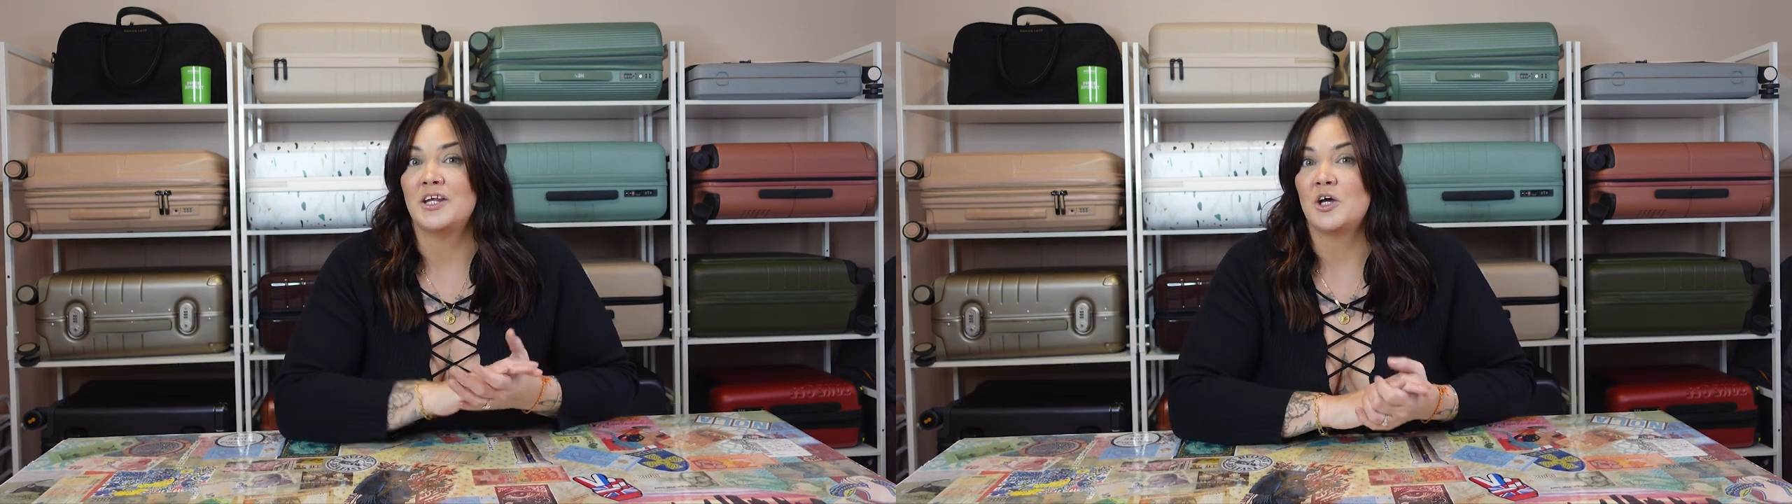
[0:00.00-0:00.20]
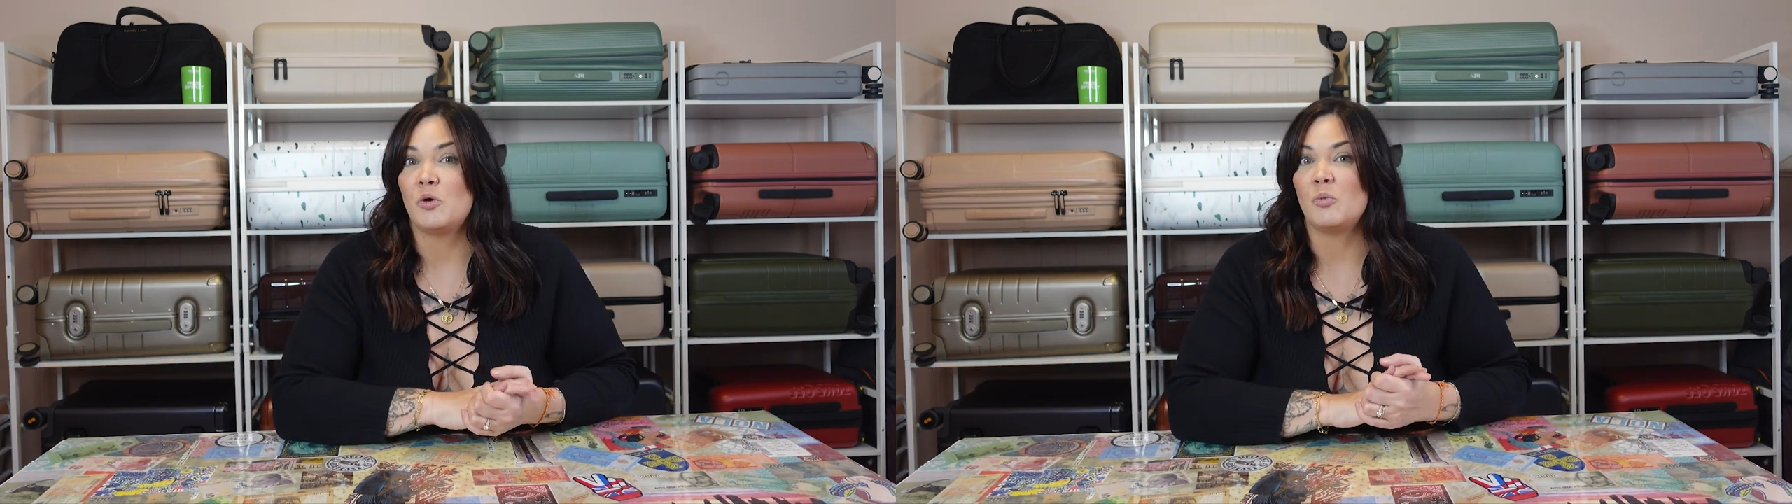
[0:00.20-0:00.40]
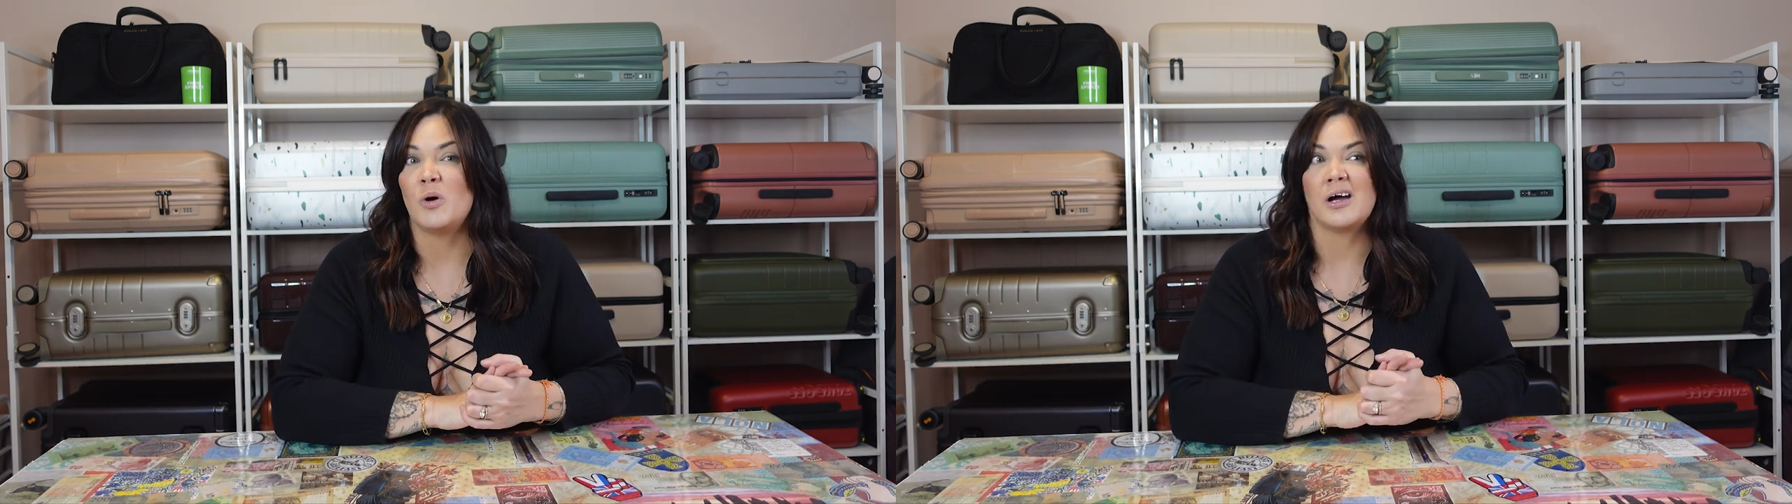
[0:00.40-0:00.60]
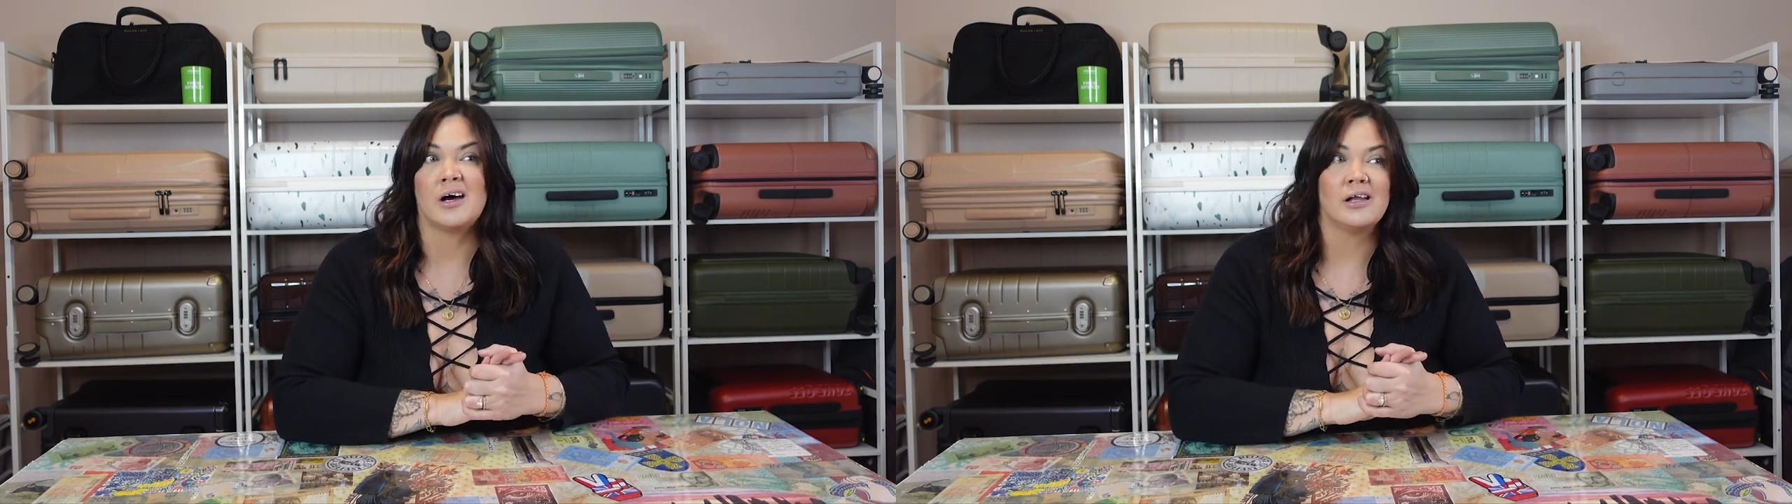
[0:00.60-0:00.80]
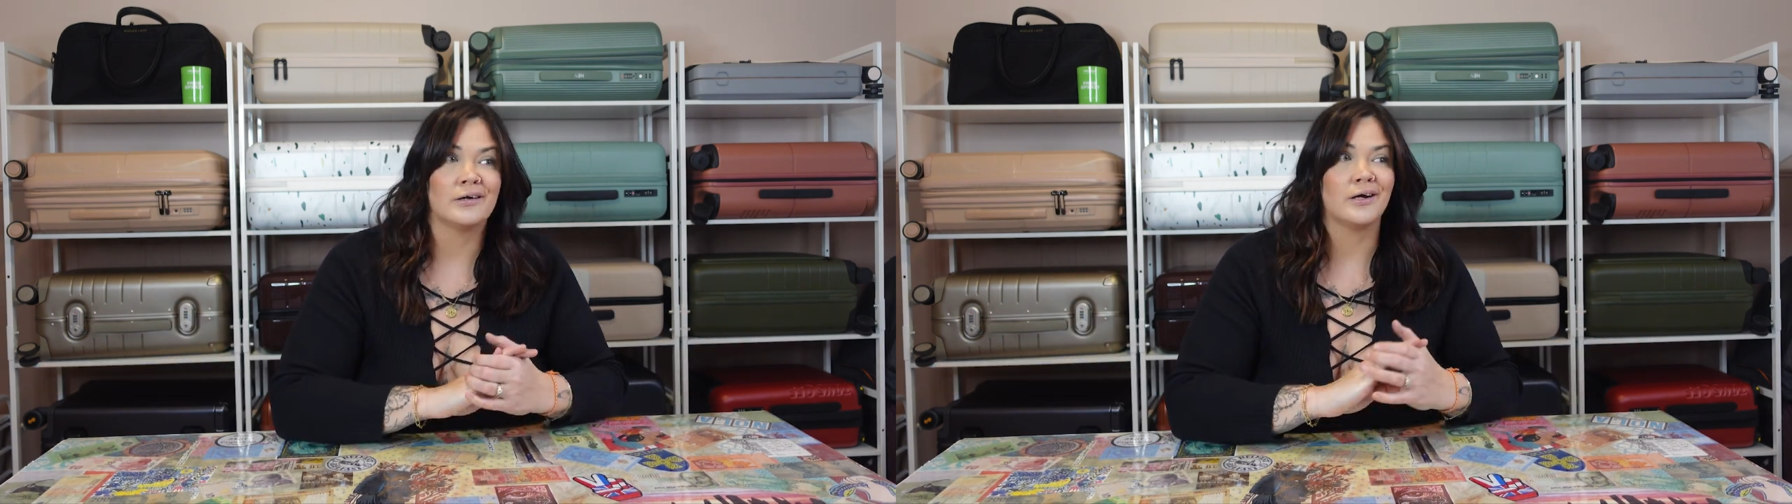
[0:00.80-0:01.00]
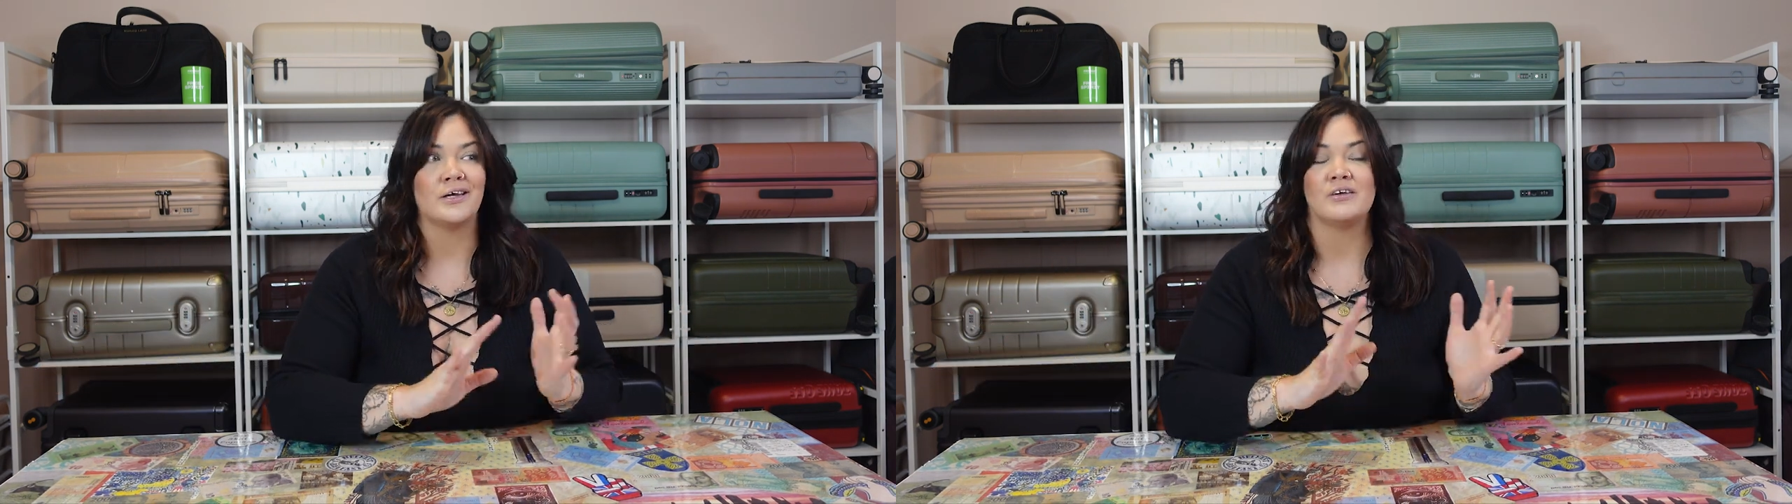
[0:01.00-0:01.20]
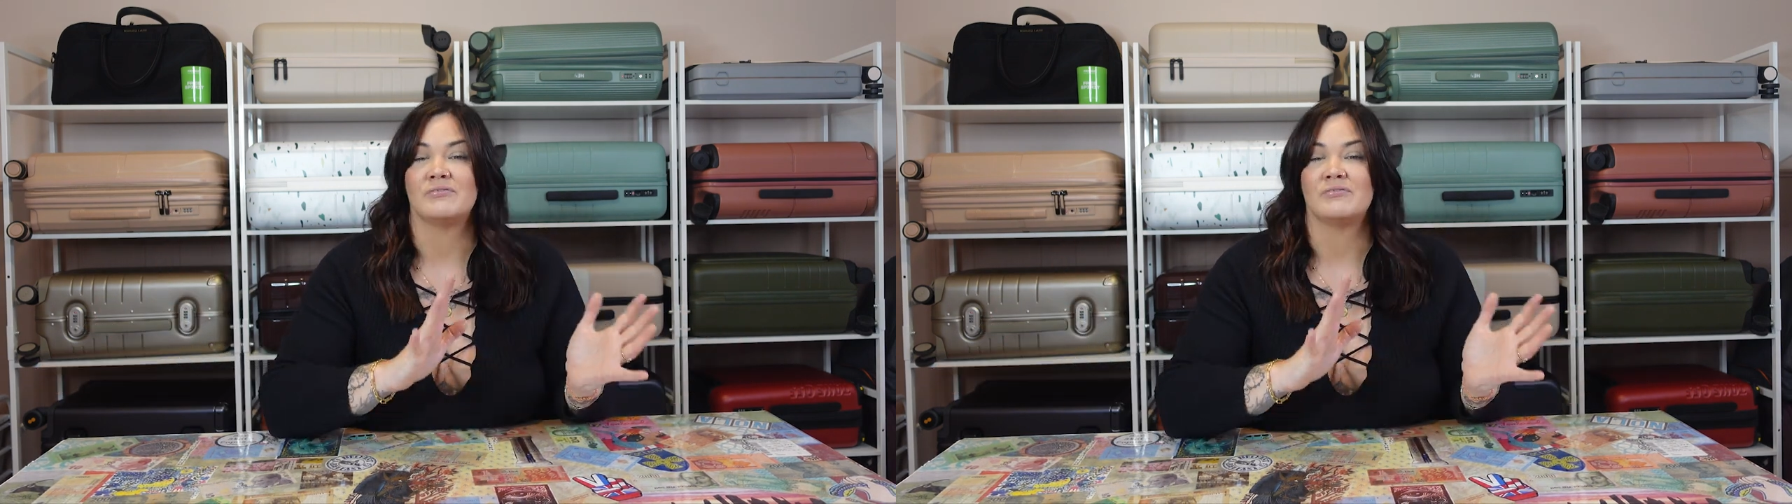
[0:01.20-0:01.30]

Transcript: You know, what color are you